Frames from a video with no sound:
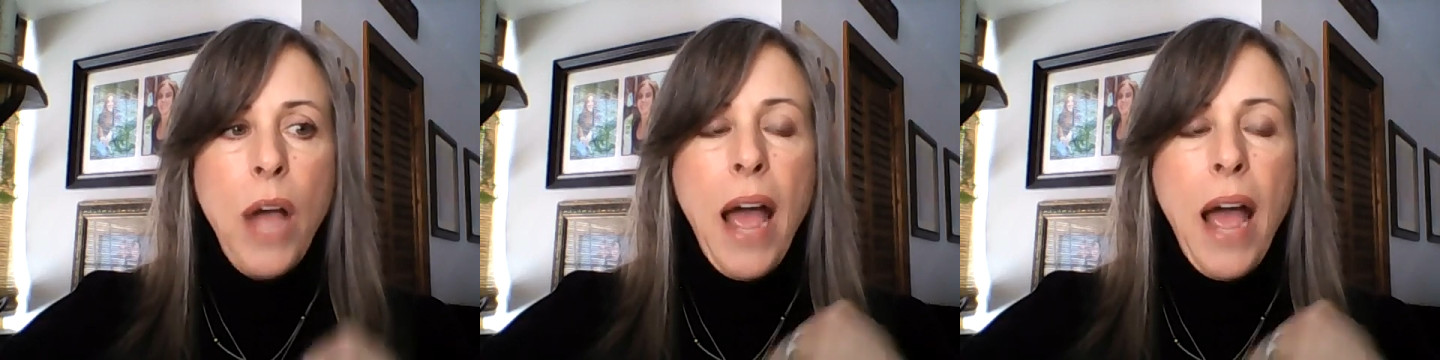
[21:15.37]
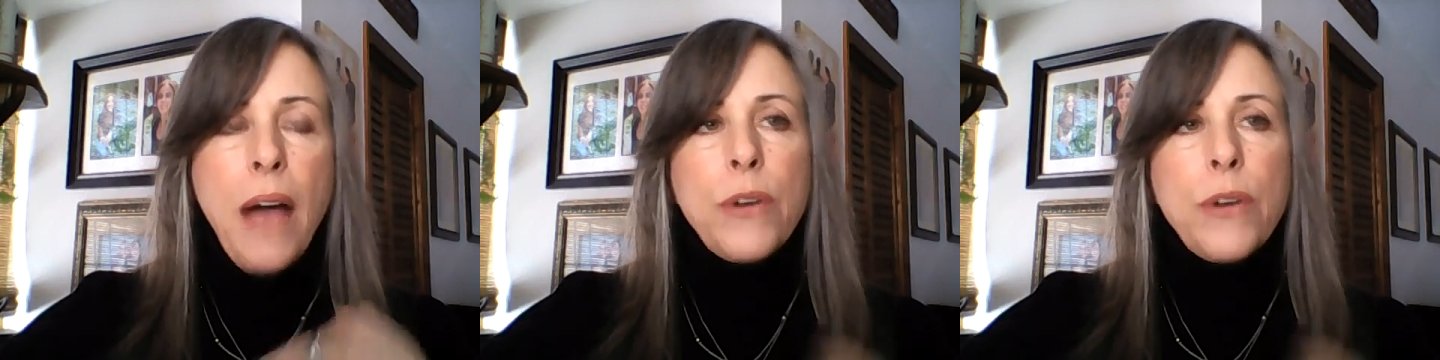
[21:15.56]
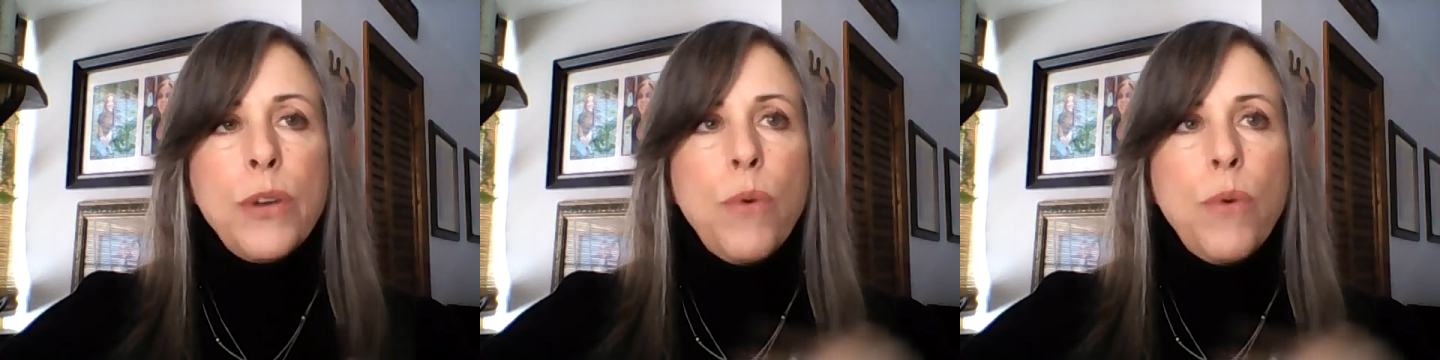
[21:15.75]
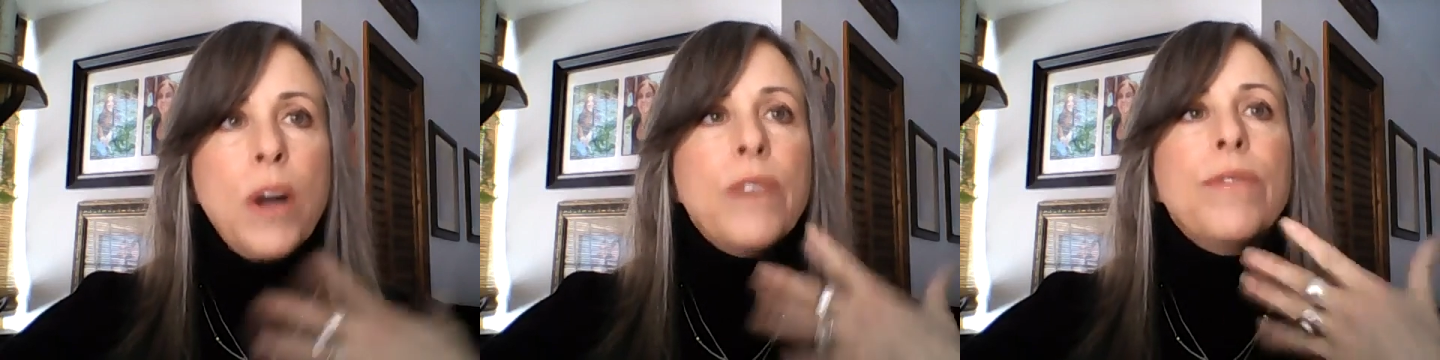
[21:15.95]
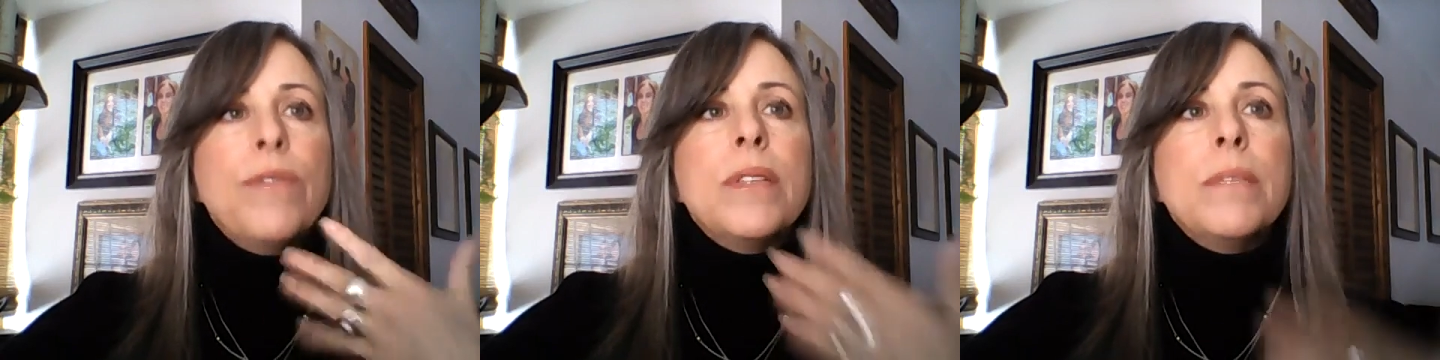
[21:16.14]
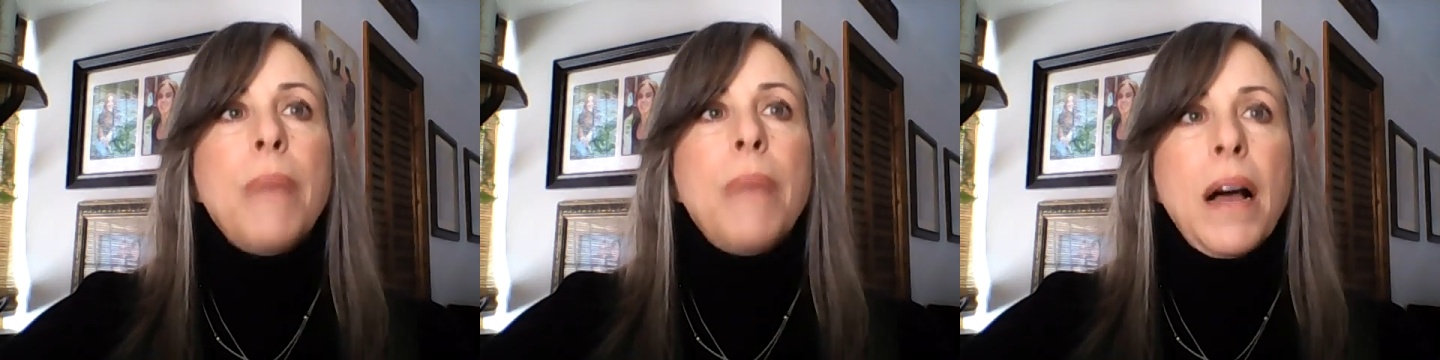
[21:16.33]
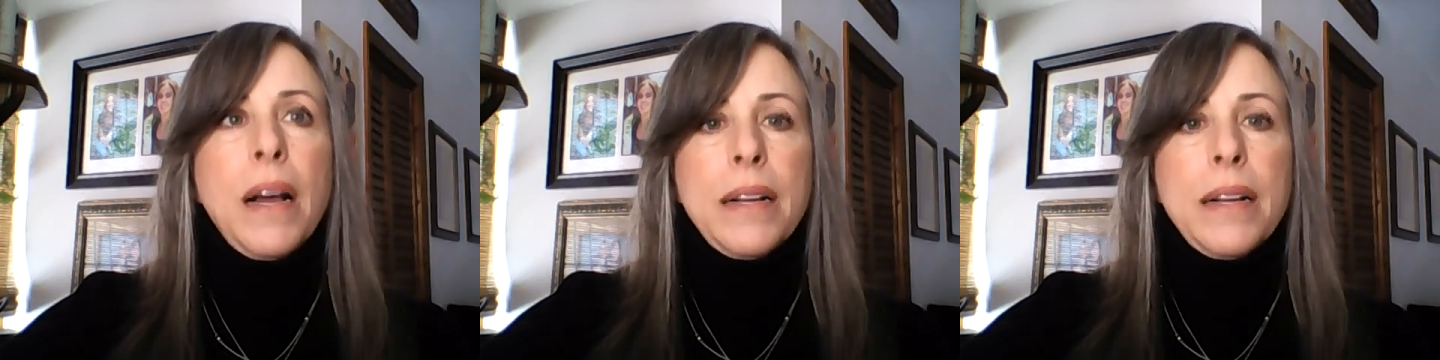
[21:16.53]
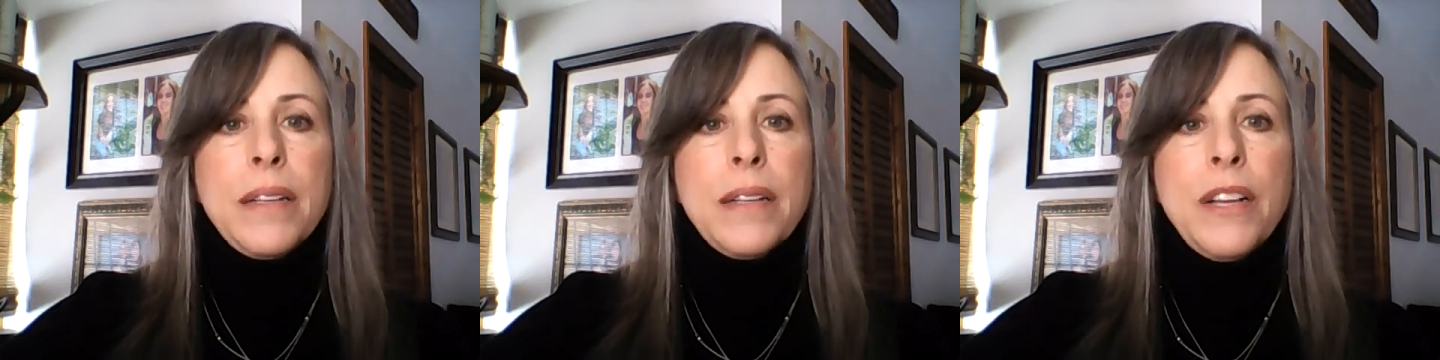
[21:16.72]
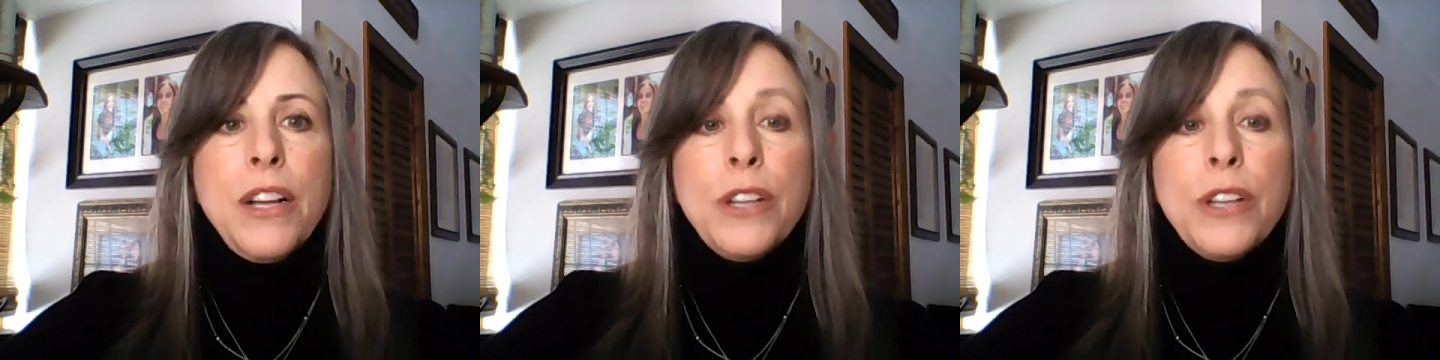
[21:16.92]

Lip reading: how you want to respond.